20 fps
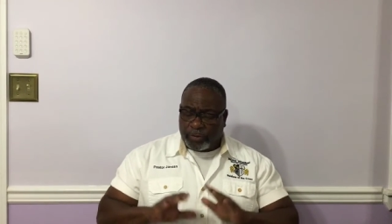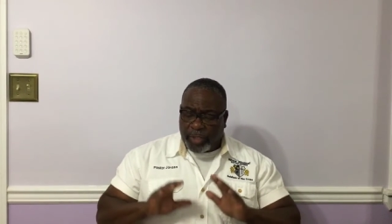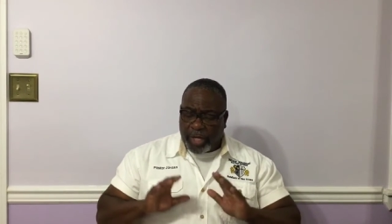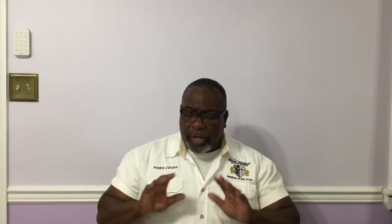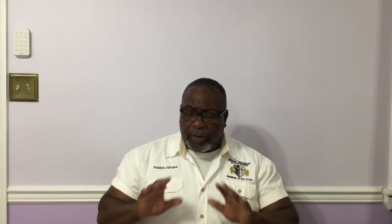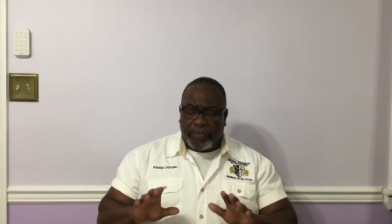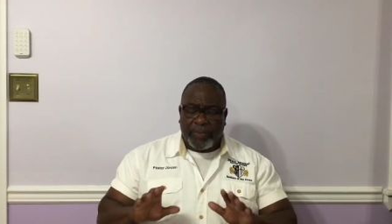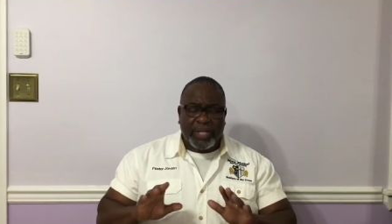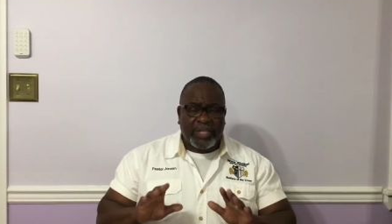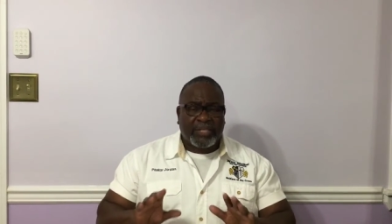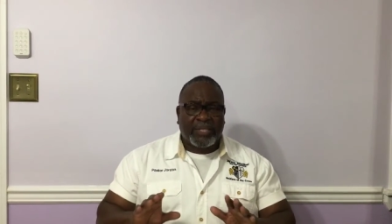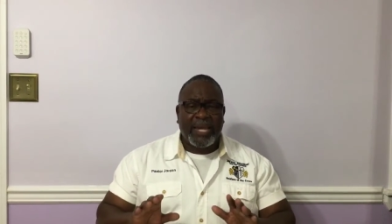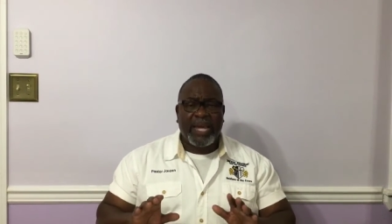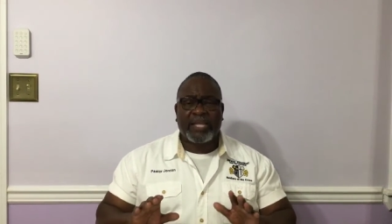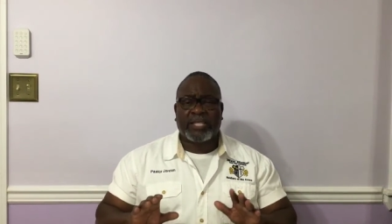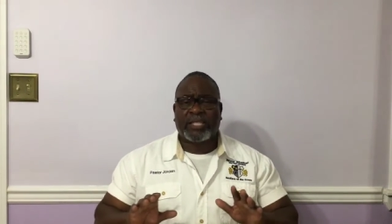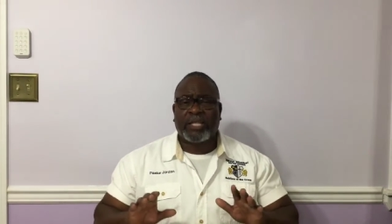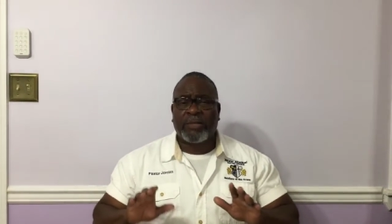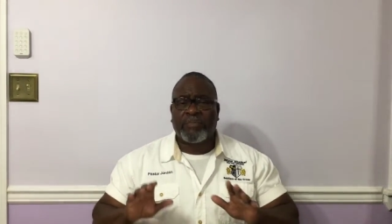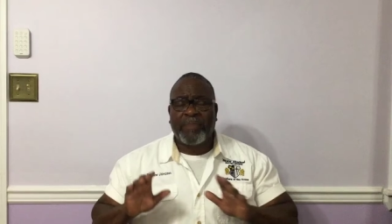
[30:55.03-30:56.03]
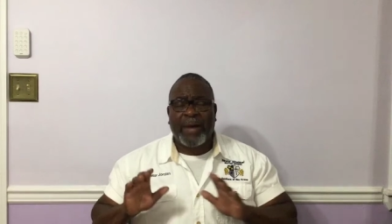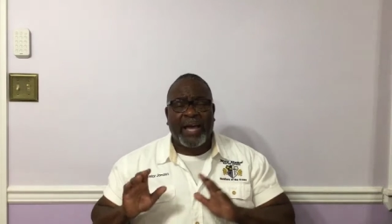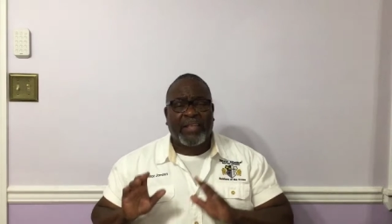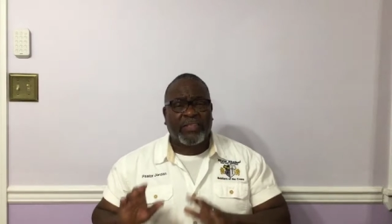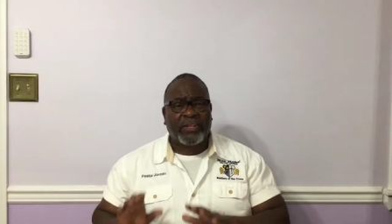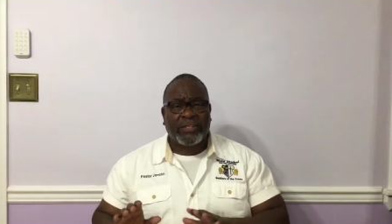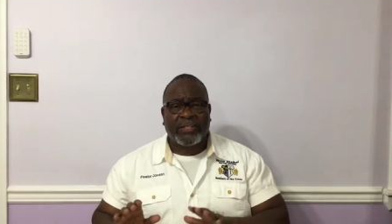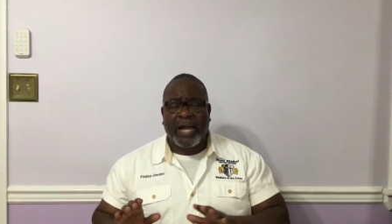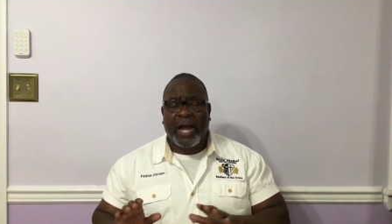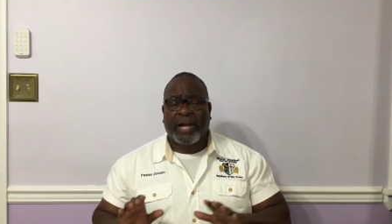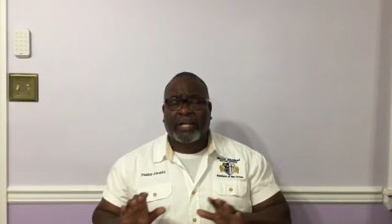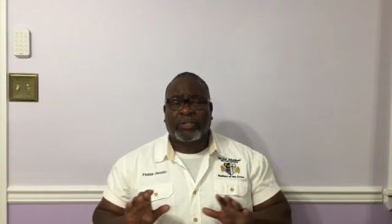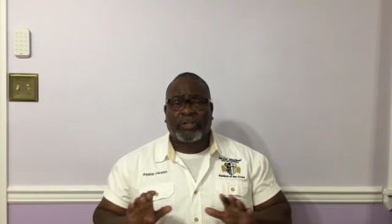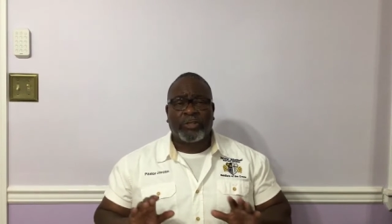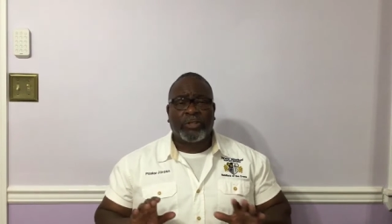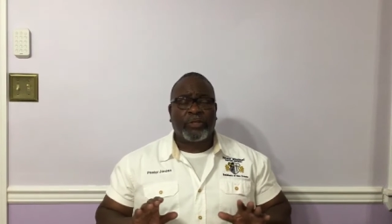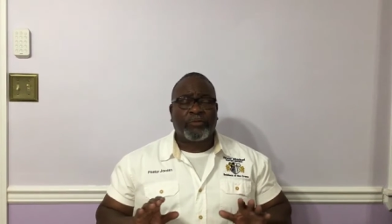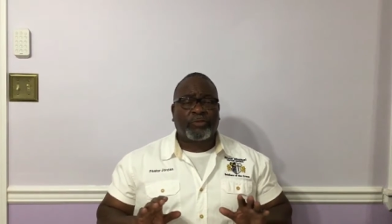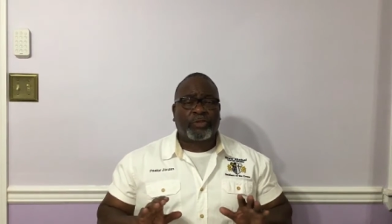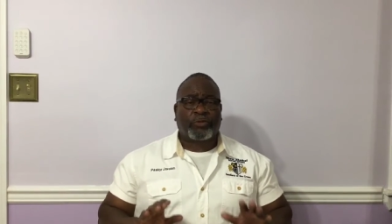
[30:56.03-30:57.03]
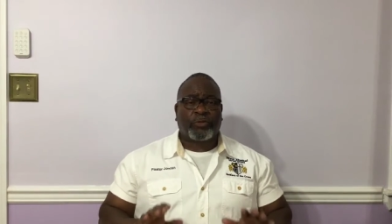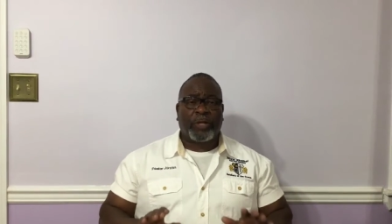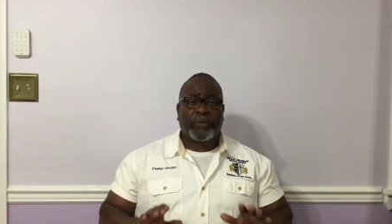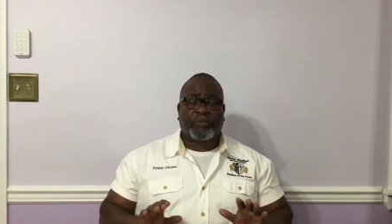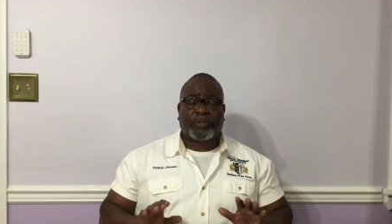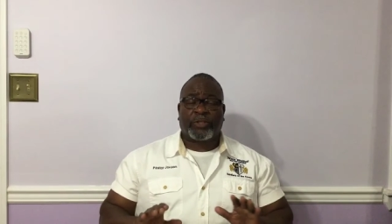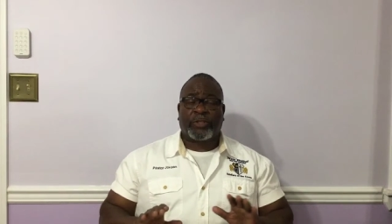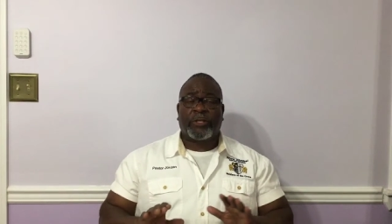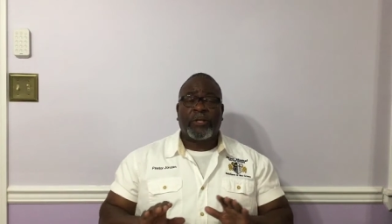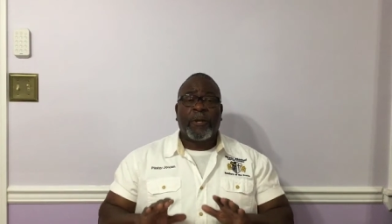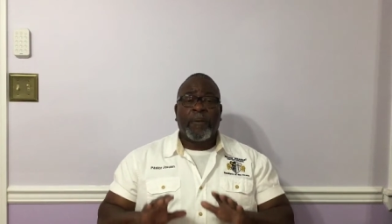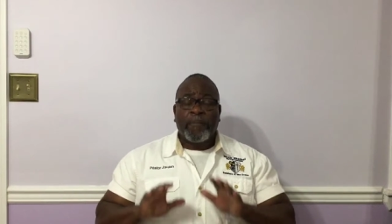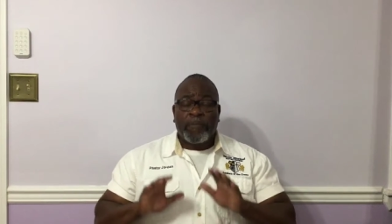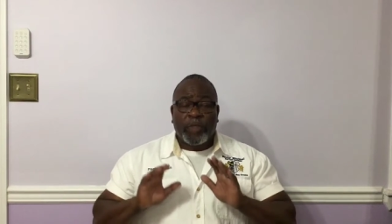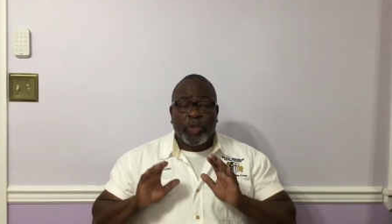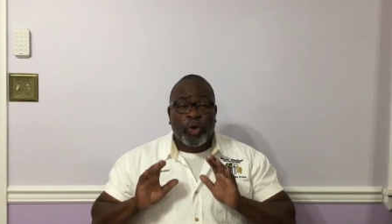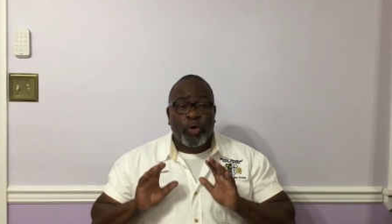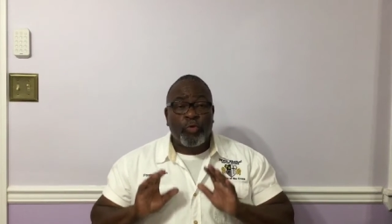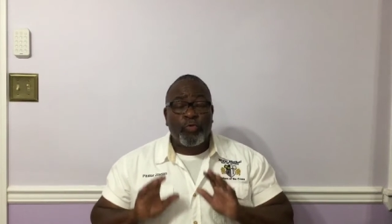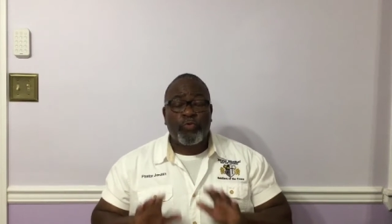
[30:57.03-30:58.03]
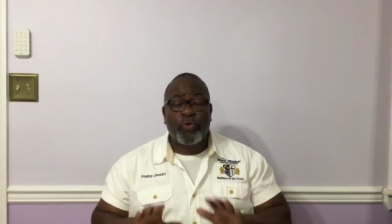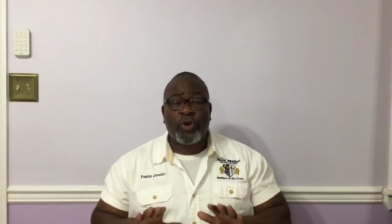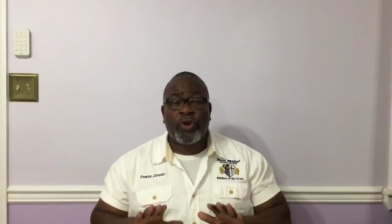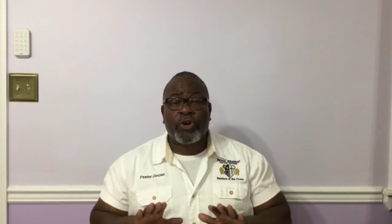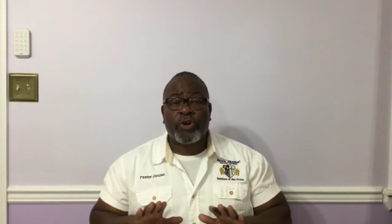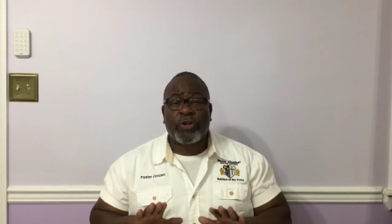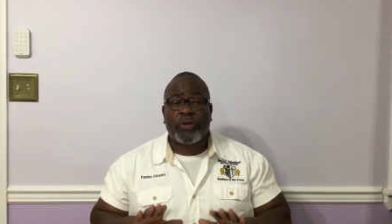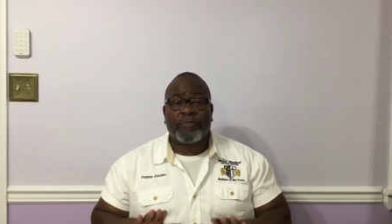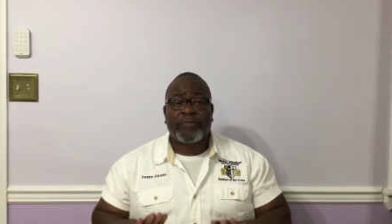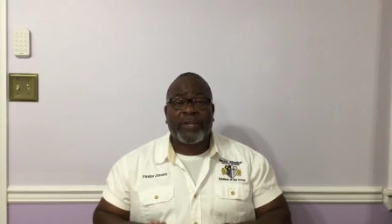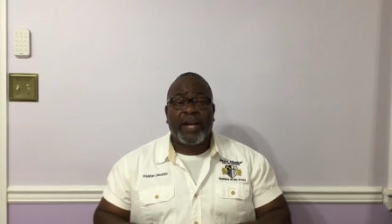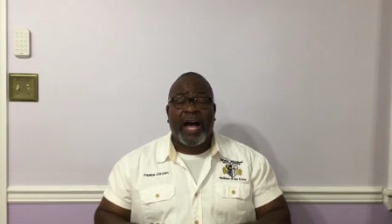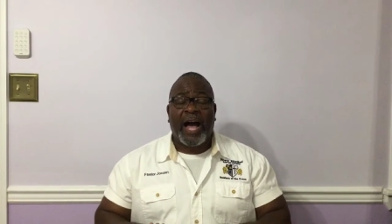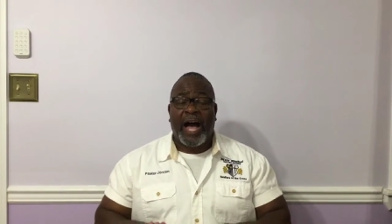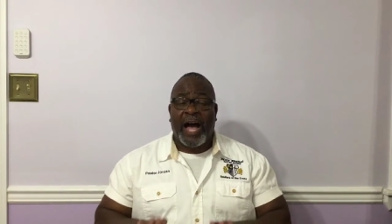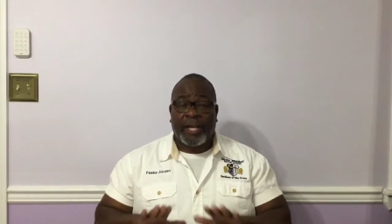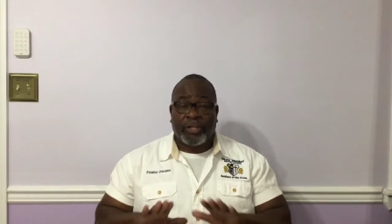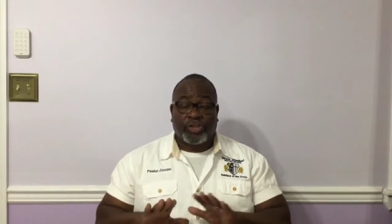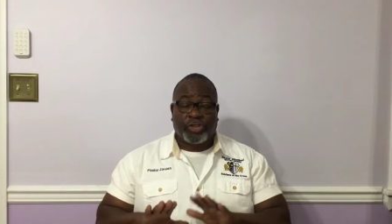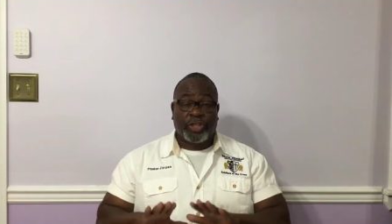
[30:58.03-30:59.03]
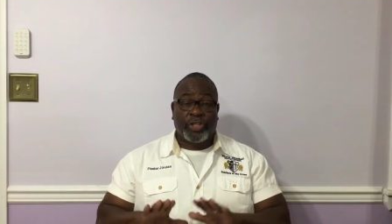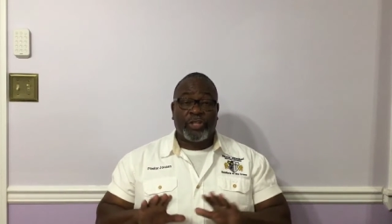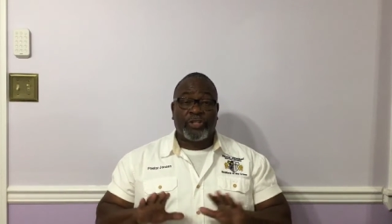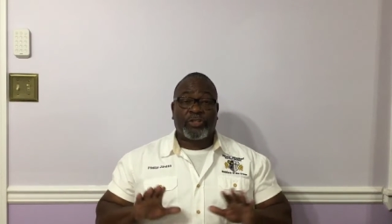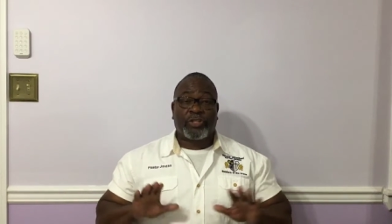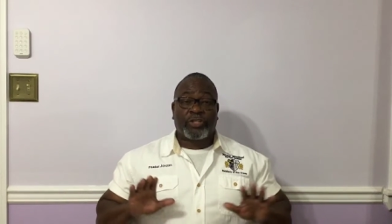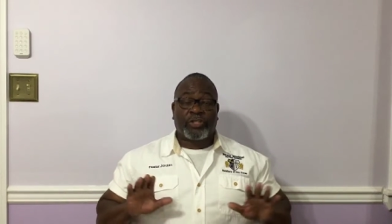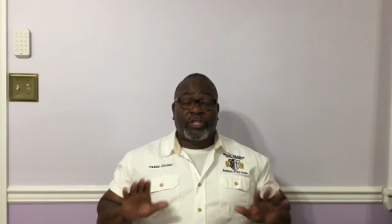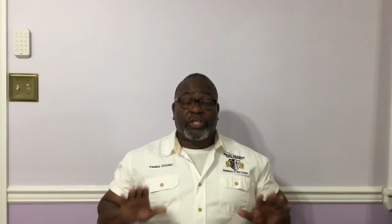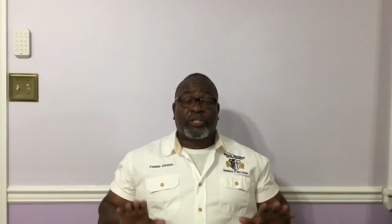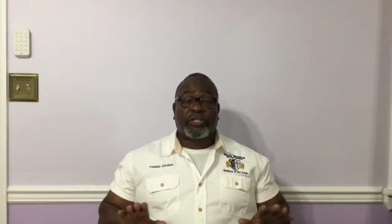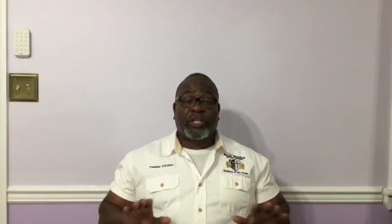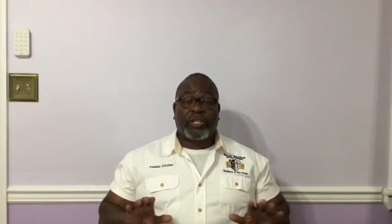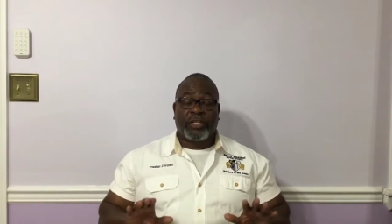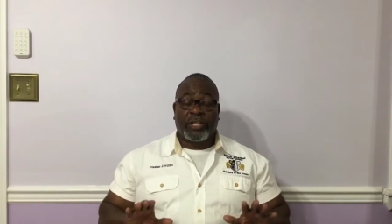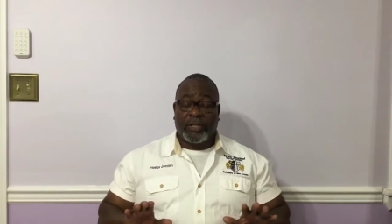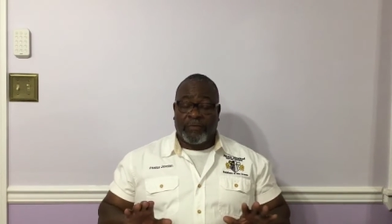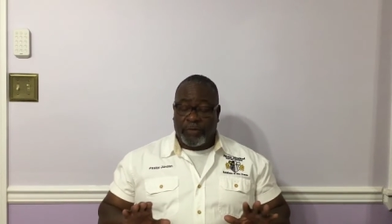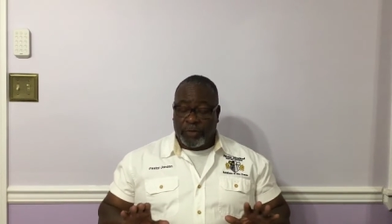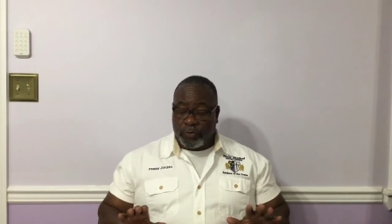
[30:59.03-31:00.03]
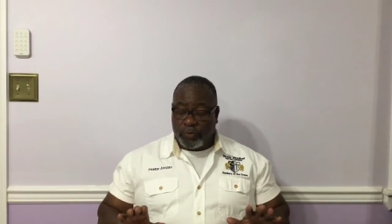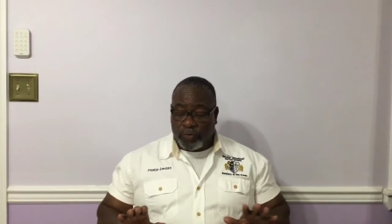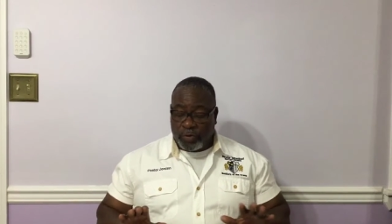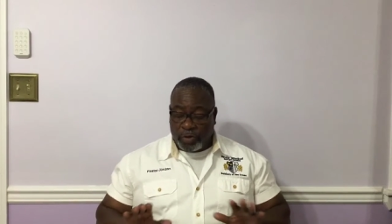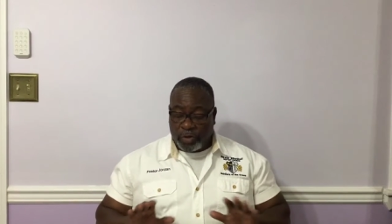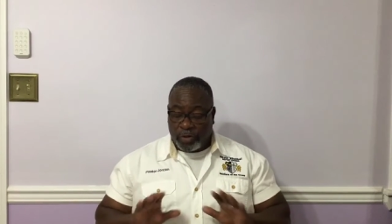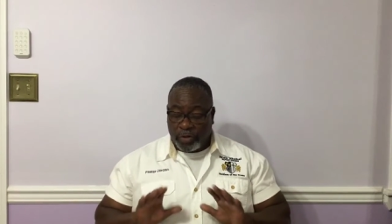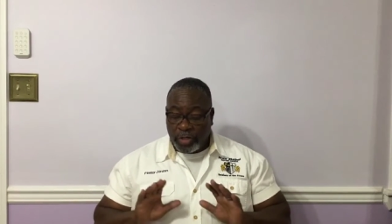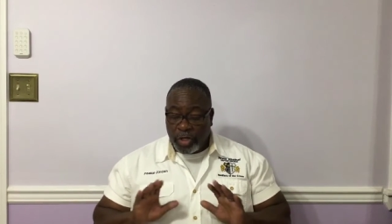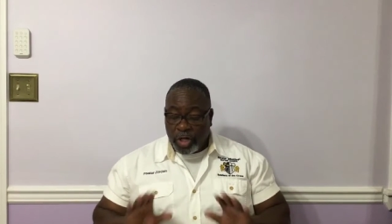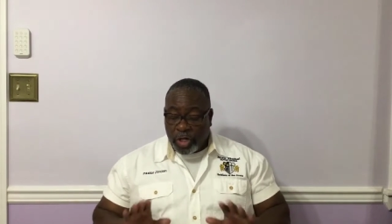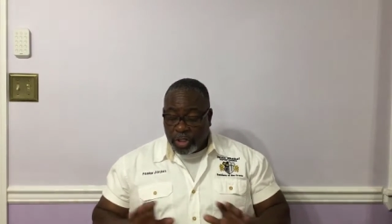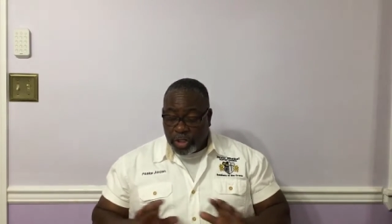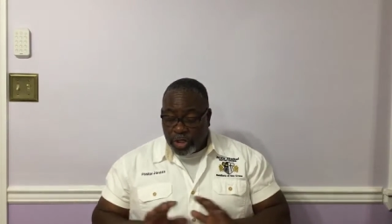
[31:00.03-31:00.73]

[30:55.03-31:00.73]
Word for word: They'll be tested by the doctrine of scripture, the word of God. Jesus is the living word.